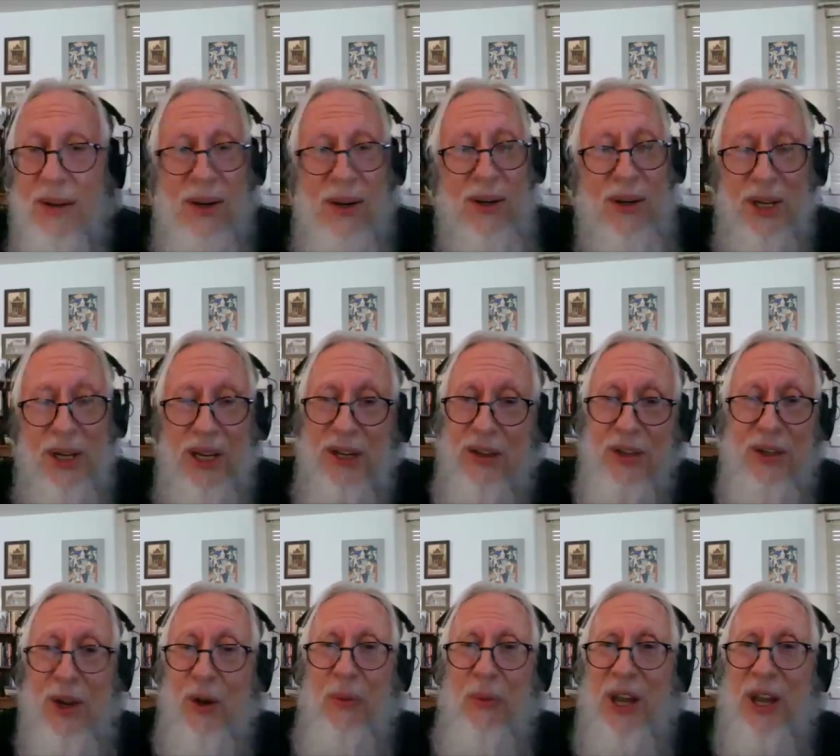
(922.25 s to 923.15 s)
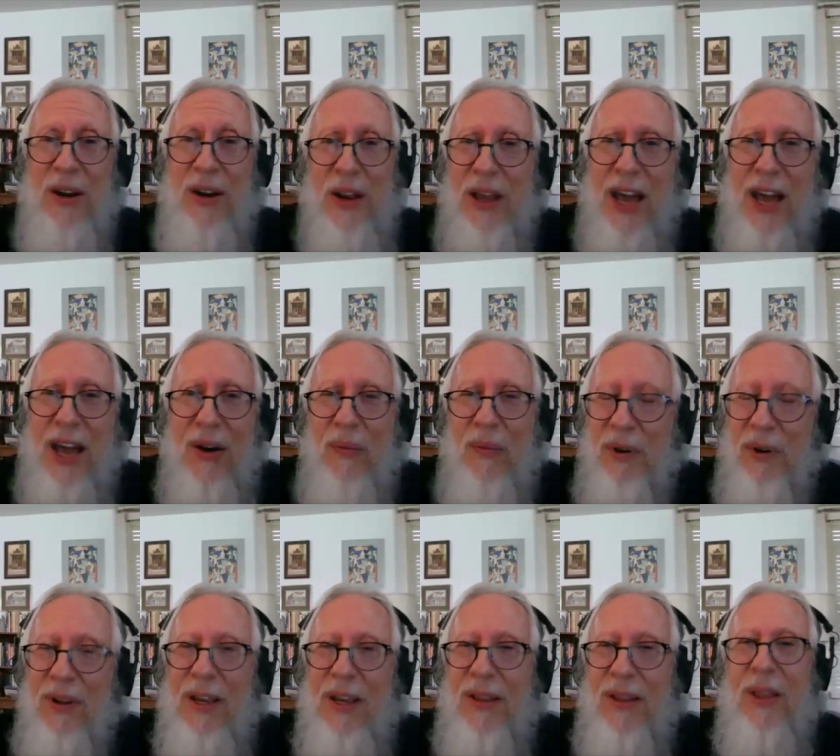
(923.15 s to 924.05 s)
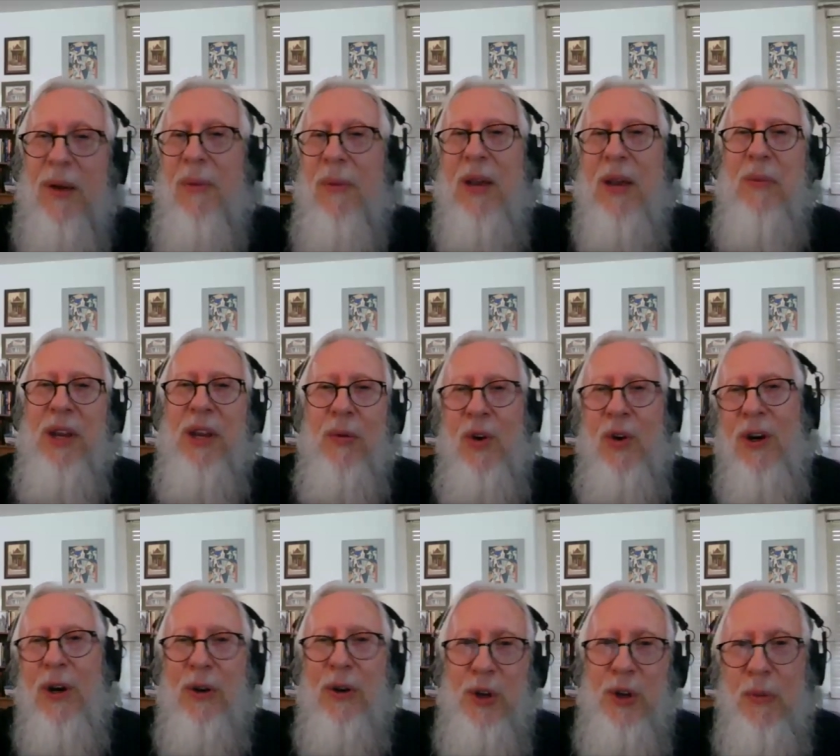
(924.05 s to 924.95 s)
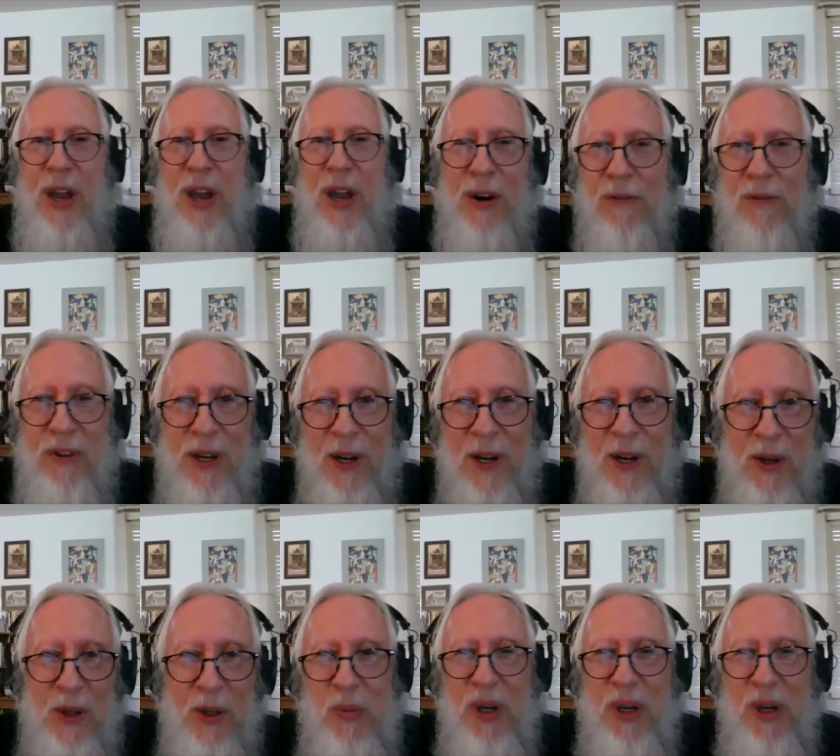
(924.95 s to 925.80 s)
Oh yeah. There's no better. I don't, there may be one or two better feelings,